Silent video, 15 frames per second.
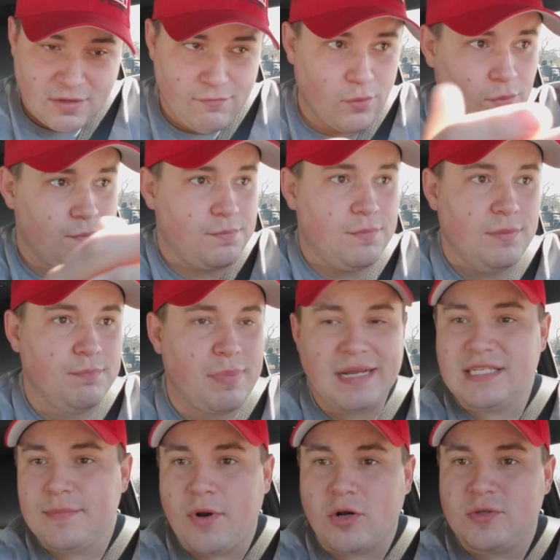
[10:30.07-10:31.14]
for
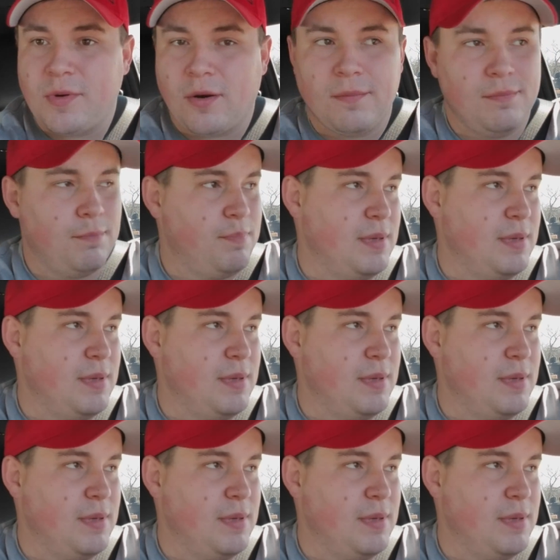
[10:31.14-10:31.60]
base MSRP